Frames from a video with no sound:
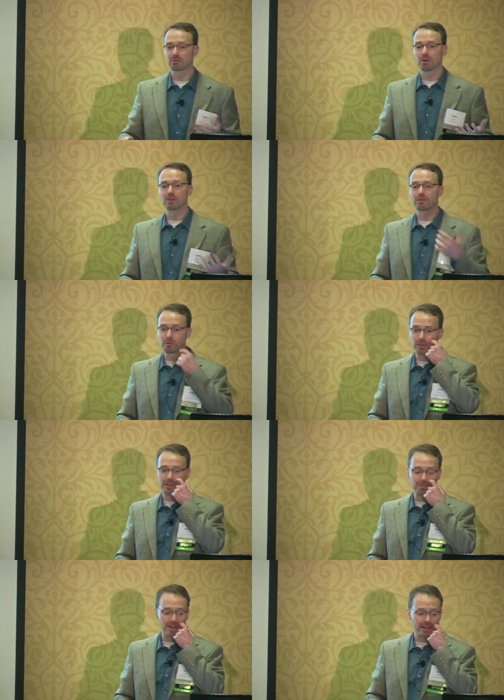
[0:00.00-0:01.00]
as well as for
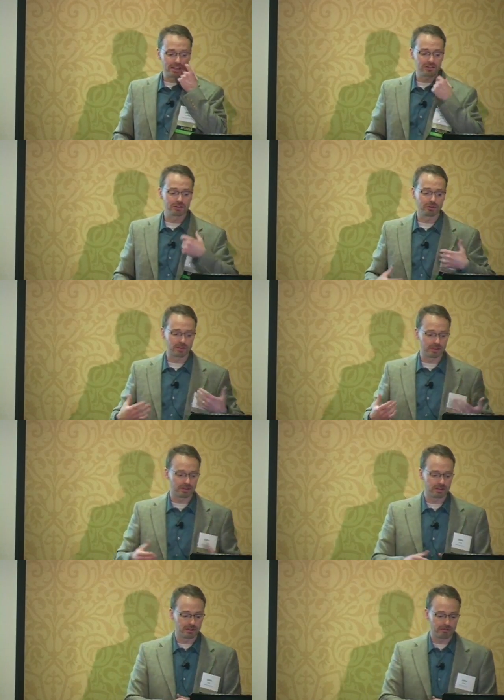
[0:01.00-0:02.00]
bringing back into
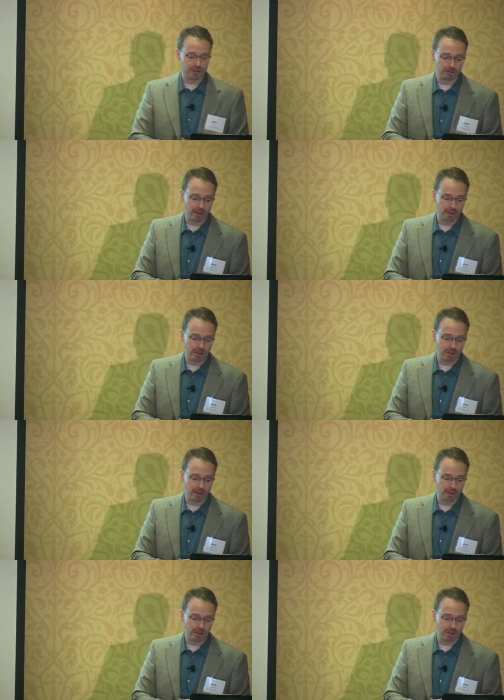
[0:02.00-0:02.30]
the federal